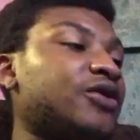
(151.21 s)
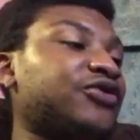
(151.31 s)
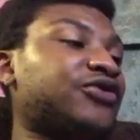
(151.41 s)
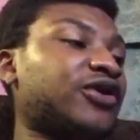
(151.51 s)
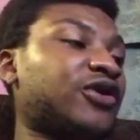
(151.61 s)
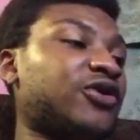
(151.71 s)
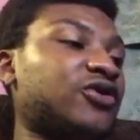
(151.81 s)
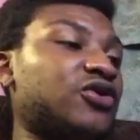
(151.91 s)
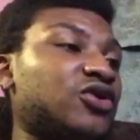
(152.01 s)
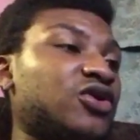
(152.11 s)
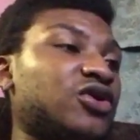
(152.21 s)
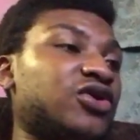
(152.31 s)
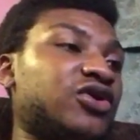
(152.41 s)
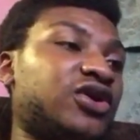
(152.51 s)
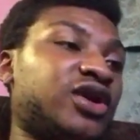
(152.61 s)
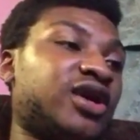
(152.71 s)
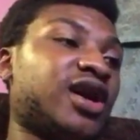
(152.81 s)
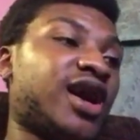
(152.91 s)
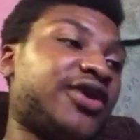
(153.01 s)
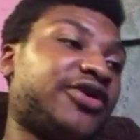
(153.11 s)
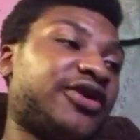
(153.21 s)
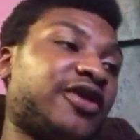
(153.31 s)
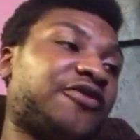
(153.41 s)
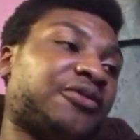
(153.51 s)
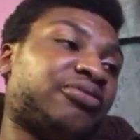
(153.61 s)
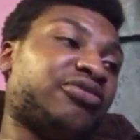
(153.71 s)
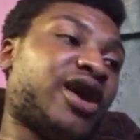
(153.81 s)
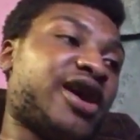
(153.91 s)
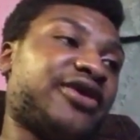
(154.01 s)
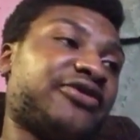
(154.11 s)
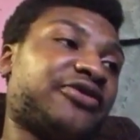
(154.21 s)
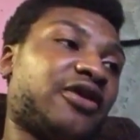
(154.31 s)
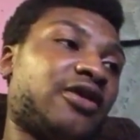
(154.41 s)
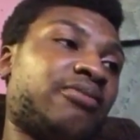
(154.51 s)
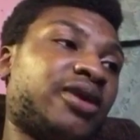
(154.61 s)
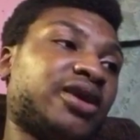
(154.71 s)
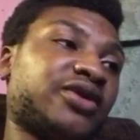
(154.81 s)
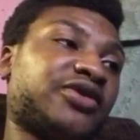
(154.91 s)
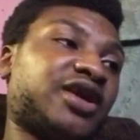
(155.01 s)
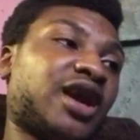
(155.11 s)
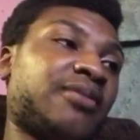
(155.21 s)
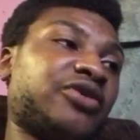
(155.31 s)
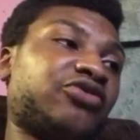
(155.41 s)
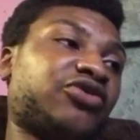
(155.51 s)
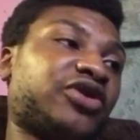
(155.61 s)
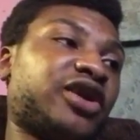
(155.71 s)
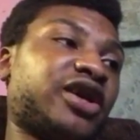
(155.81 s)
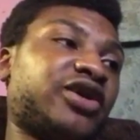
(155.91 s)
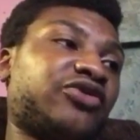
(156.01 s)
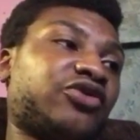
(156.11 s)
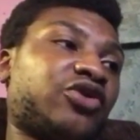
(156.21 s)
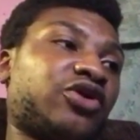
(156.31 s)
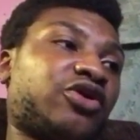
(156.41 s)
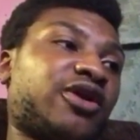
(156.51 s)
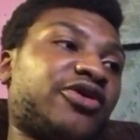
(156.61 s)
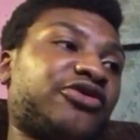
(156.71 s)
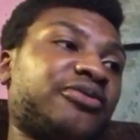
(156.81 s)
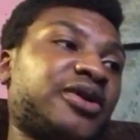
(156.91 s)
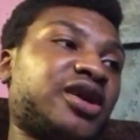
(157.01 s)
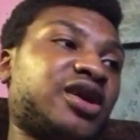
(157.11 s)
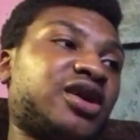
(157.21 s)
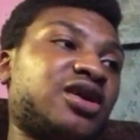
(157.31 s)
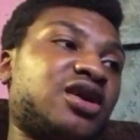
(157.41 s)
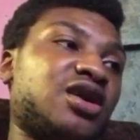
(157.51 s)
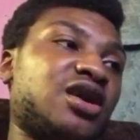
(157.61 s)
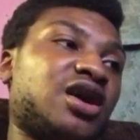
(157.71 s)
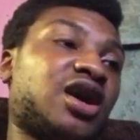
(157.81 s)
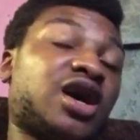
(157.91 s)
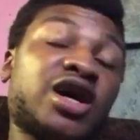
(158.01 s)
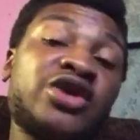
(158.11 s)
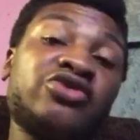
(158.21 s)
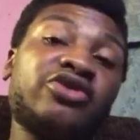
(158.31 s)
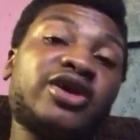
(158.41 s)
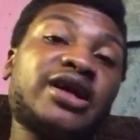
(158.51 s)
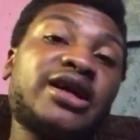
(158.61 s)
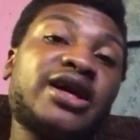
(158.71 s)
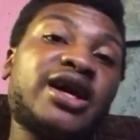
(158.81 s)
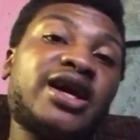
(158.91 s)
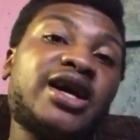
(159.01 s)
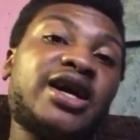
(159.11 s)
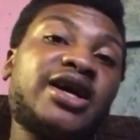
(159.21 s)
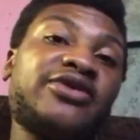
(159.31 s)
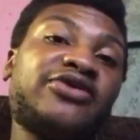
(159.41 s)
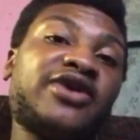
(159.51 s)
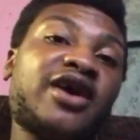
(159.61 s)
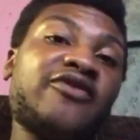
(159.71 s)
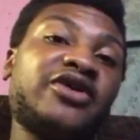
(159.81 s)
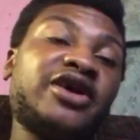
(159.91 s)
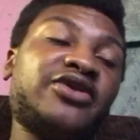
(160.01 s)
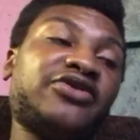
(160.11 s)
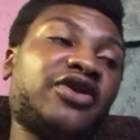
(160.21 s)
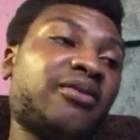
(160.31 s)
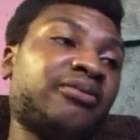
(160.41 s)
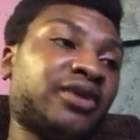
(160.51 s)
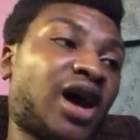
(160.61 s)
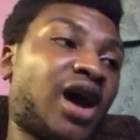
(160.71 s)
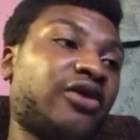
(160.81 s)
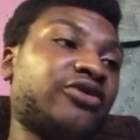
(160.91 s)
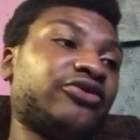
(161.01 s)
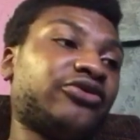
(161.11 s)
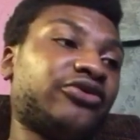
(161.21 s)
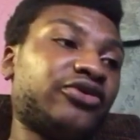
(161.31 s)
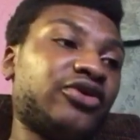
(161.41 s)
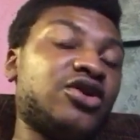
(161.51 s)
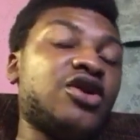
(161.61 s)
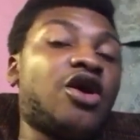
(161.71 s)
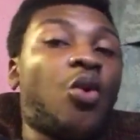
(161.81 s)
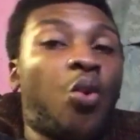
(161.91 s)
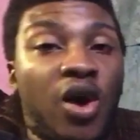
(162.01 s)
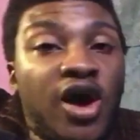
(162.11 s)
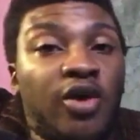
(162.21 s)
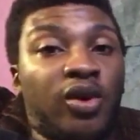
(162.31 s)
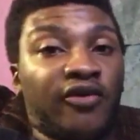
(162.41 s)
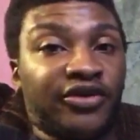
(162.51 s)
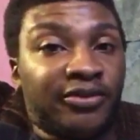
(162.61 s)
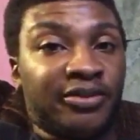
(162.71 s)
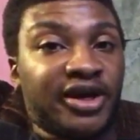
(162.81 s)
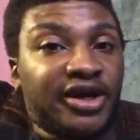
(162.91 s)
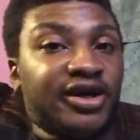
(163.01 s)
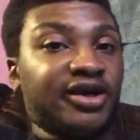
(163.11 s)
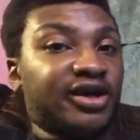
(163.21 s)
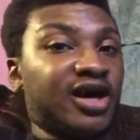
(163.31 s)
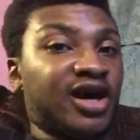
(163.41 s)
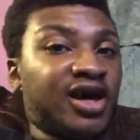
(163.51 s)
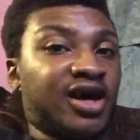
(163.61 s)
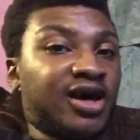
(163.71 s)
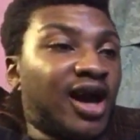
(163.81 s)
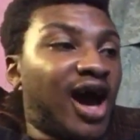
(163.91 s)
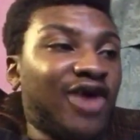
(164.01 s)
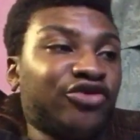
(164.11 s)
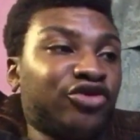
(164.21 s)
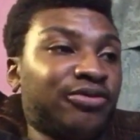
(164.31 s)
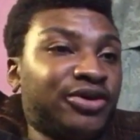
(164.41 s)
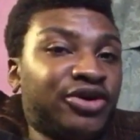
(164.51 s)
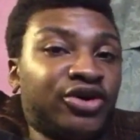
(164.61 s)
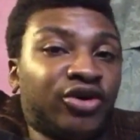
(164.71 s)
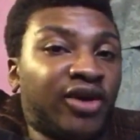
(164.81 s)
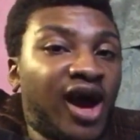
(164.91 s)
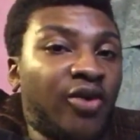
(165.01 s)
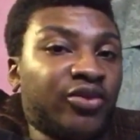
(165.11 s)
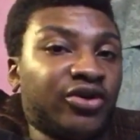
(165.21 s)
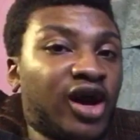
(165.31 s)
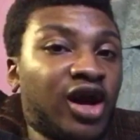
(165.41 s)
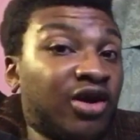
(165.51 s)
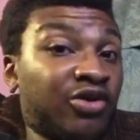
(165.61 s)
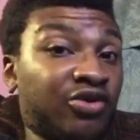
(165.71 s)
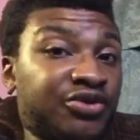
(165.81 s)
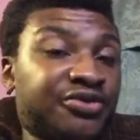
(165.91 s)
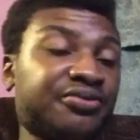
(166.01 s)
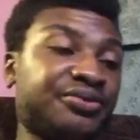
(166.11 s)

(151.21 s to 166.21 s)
So, yeah, that's a hefty price. But the tent I'm interested in is going to cost me $170 something. Well worth the money. And I should be good on that one alone.